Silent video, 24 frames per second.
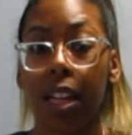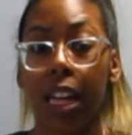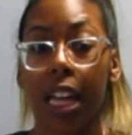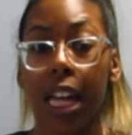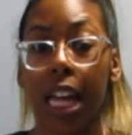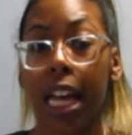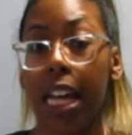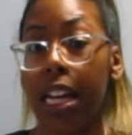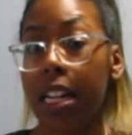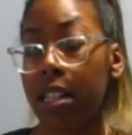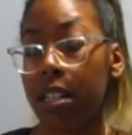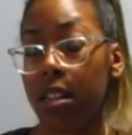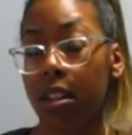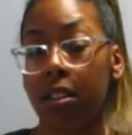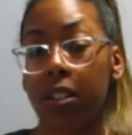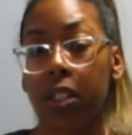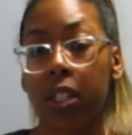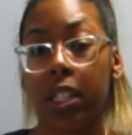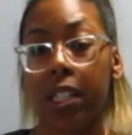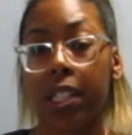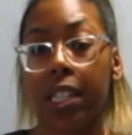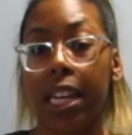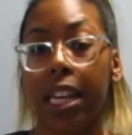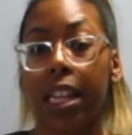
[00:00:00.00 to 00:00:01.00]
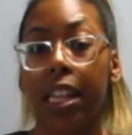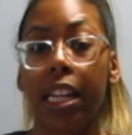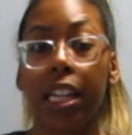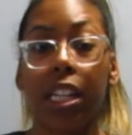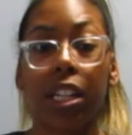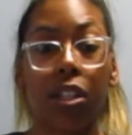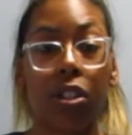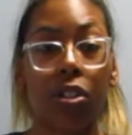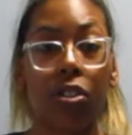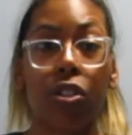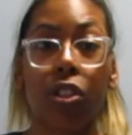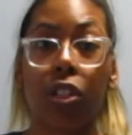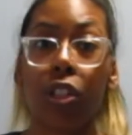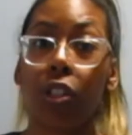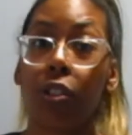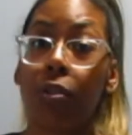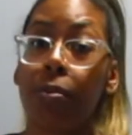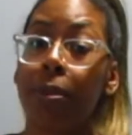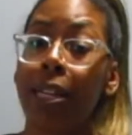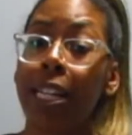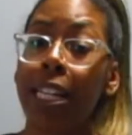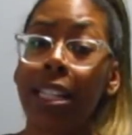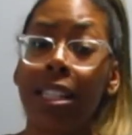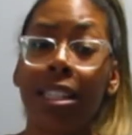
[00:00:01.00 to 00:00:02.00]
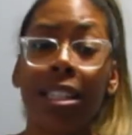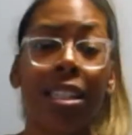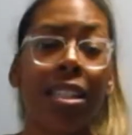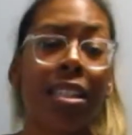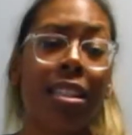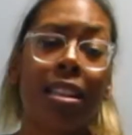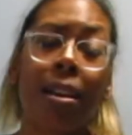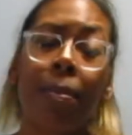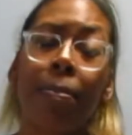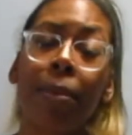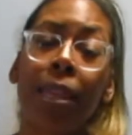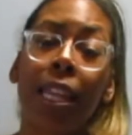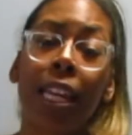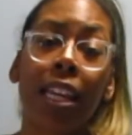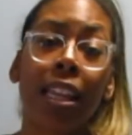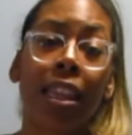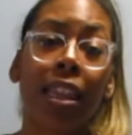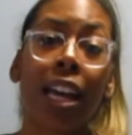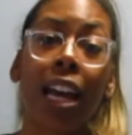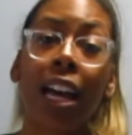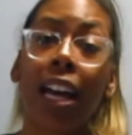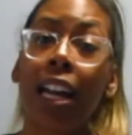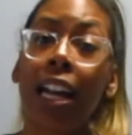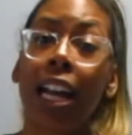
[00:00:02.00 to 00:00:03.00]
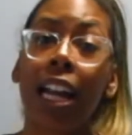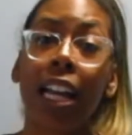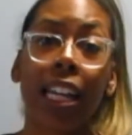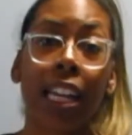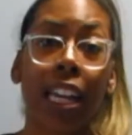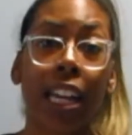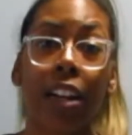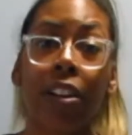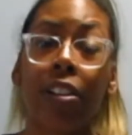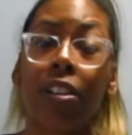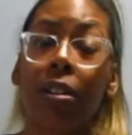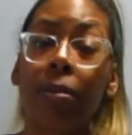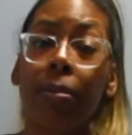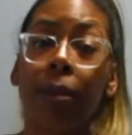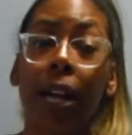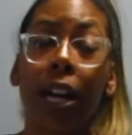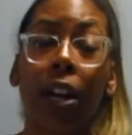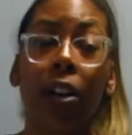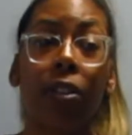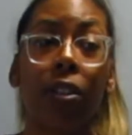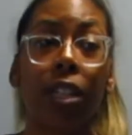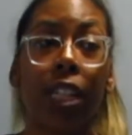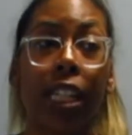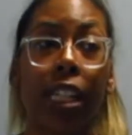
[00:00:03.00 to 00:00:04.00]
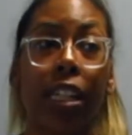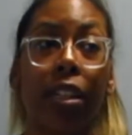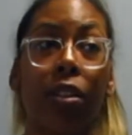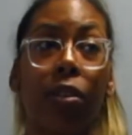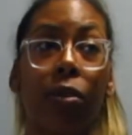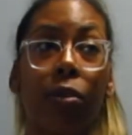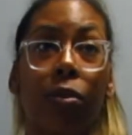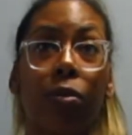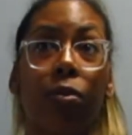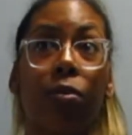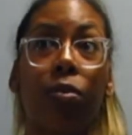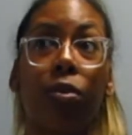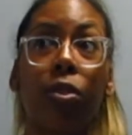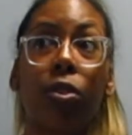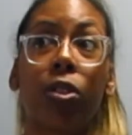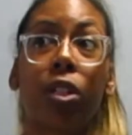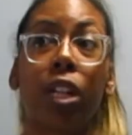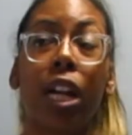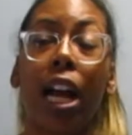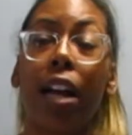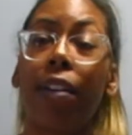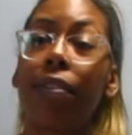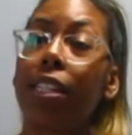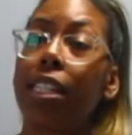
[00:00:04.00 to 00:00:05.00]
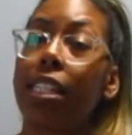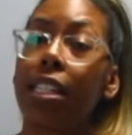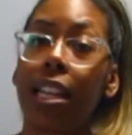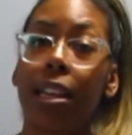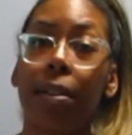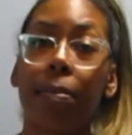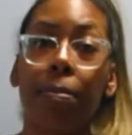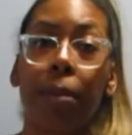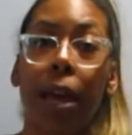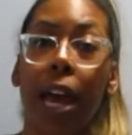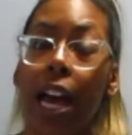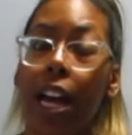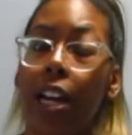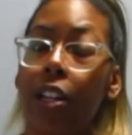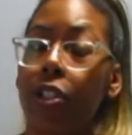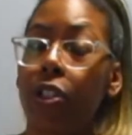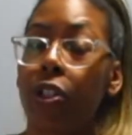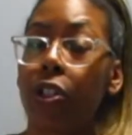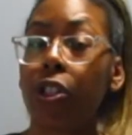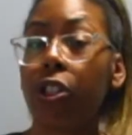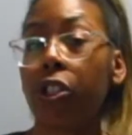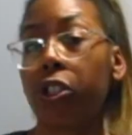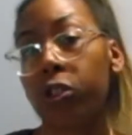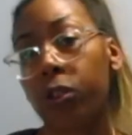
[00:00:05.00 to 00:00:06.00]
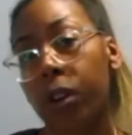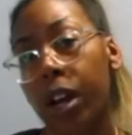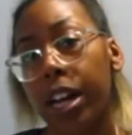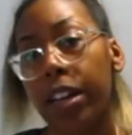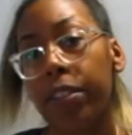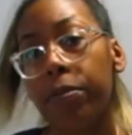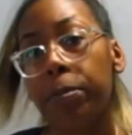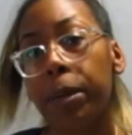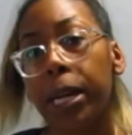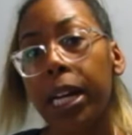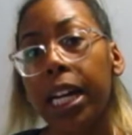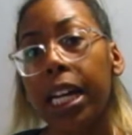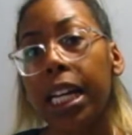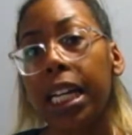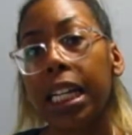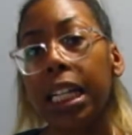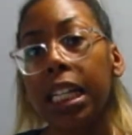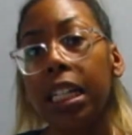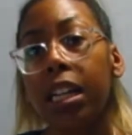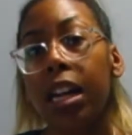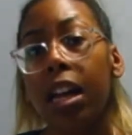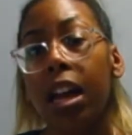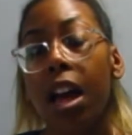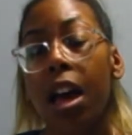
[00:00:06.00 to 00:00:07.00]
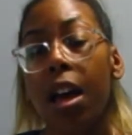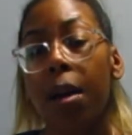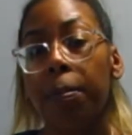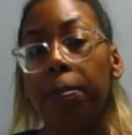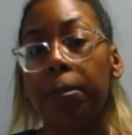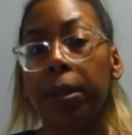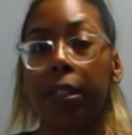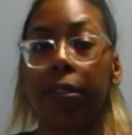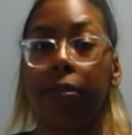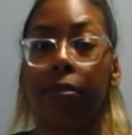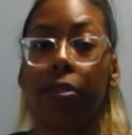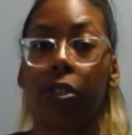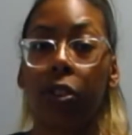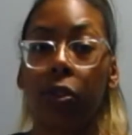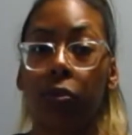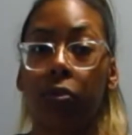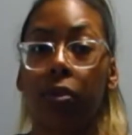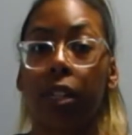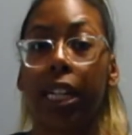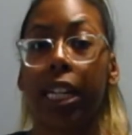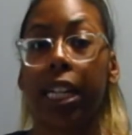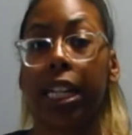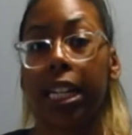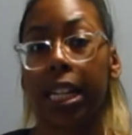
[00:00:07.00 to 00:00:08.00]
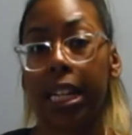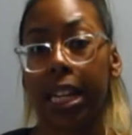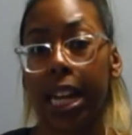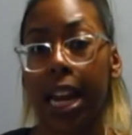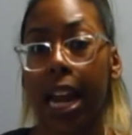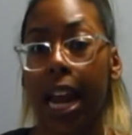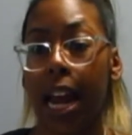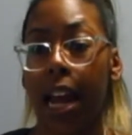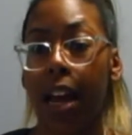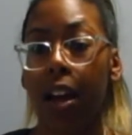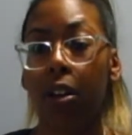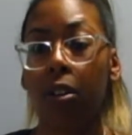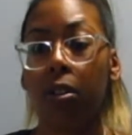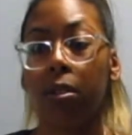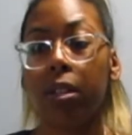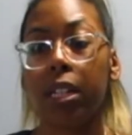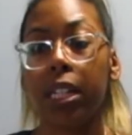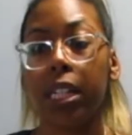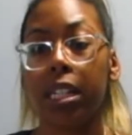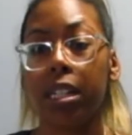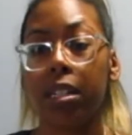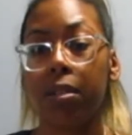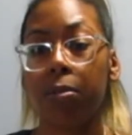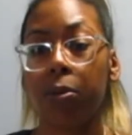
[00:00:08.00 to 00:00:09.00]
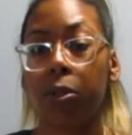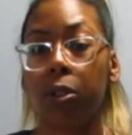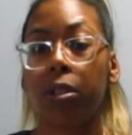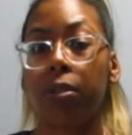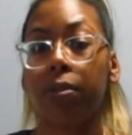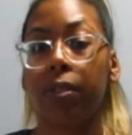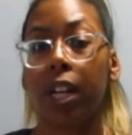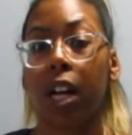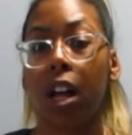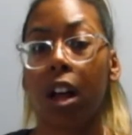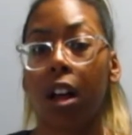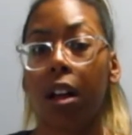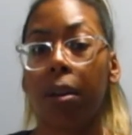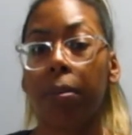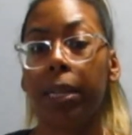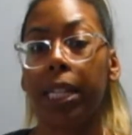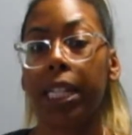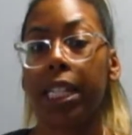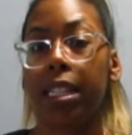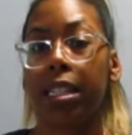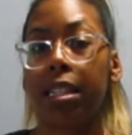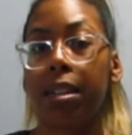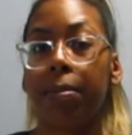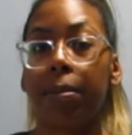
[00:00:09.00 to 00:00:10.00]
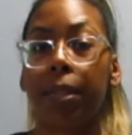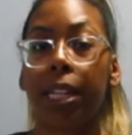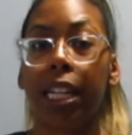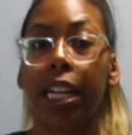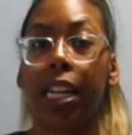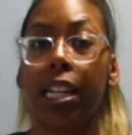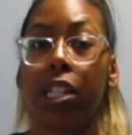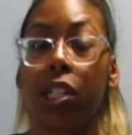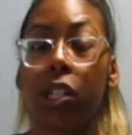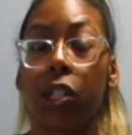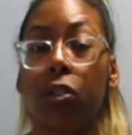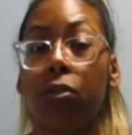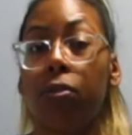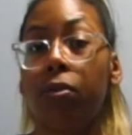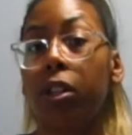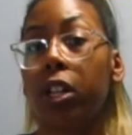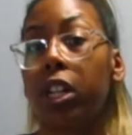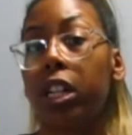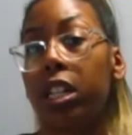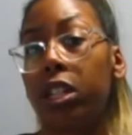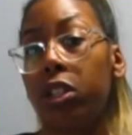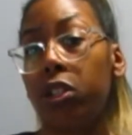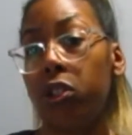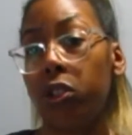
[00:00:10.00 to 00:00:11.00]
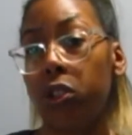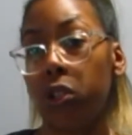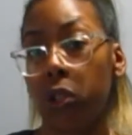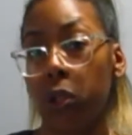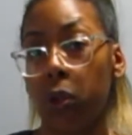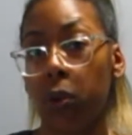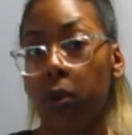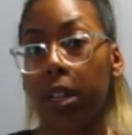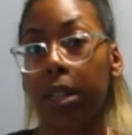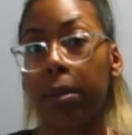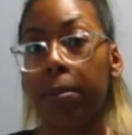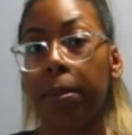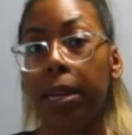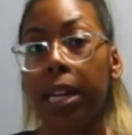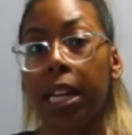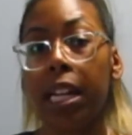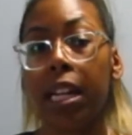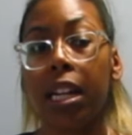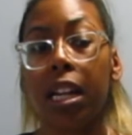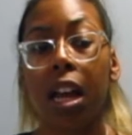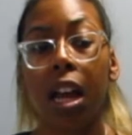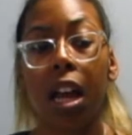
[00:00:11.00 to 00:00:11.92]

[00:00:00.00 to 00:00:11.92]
And not to say that YouTube isn't something that I care about or have the same passion or drive behind, but for right now, it's more of a hobby and something I do for enjoyment.